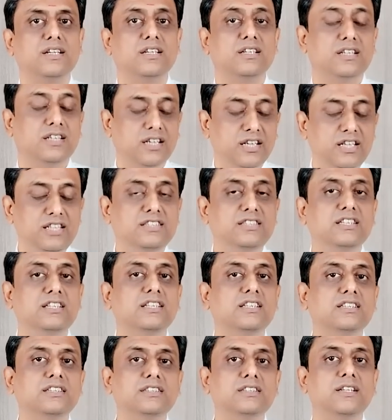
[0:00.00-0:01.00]
The reason
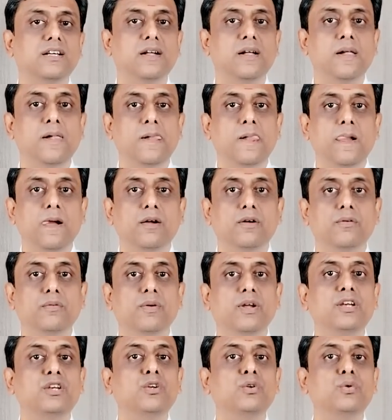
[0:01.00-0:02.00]
is,
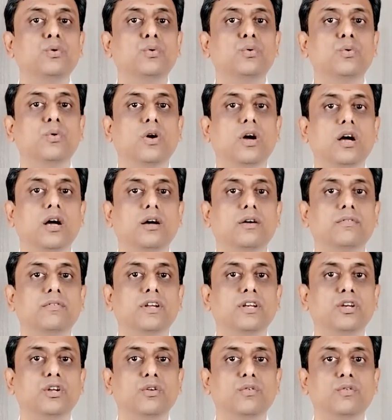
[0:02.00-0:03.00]
when you
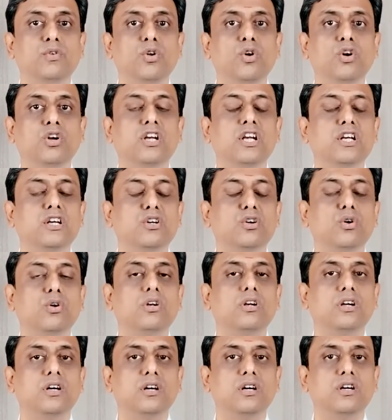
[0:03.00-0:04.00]
have not yet
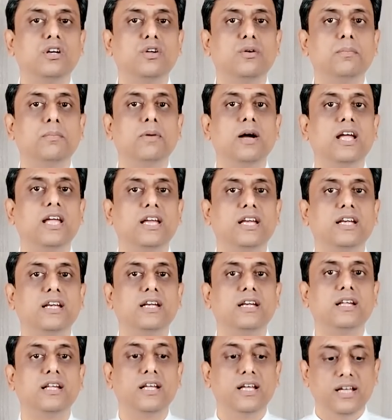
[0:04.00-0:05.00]
conquered your mind,
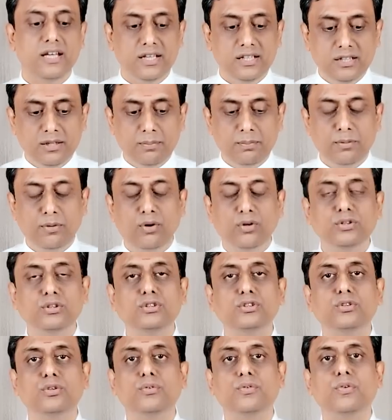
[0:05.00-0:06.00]
in the
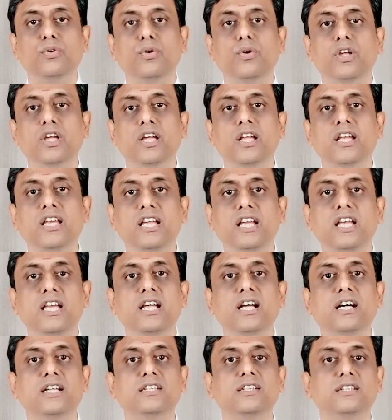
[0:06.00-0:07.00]
process of going and healing
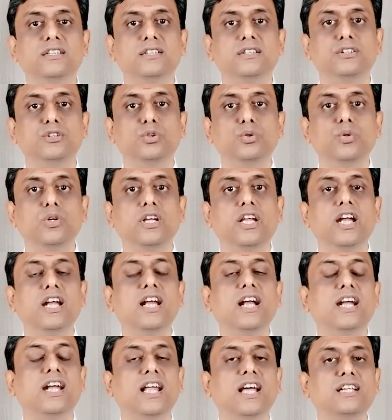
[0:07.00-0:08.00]
others, you will get
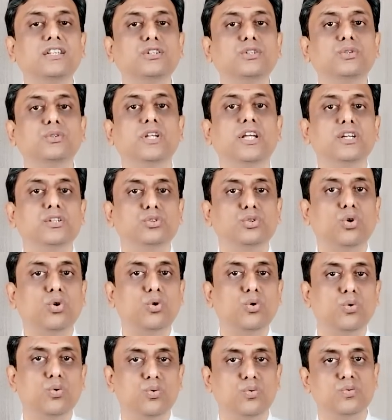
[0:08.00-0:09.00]
attached to their
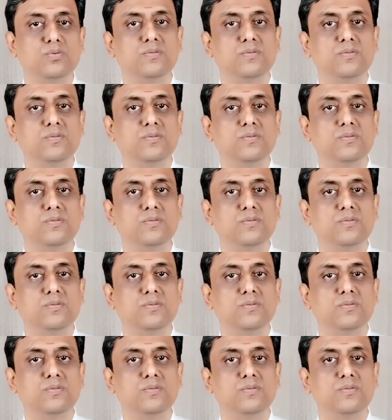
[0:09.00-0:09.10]
sorrow.